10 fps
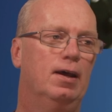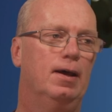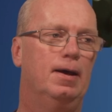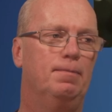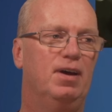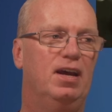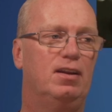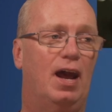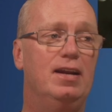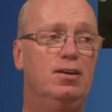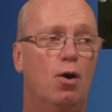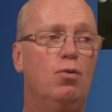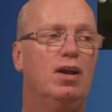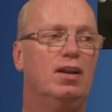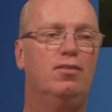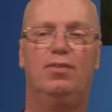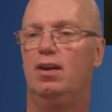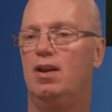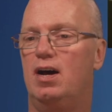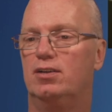I know that it will
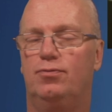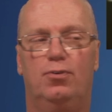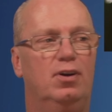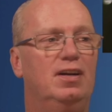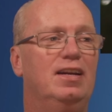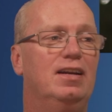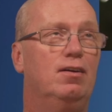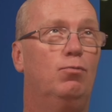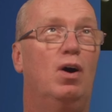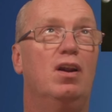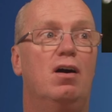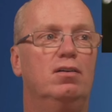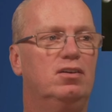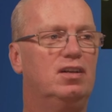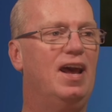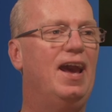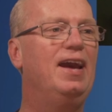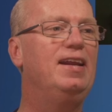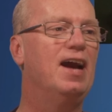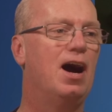last for
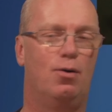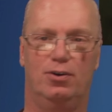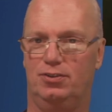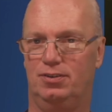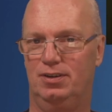180 hours.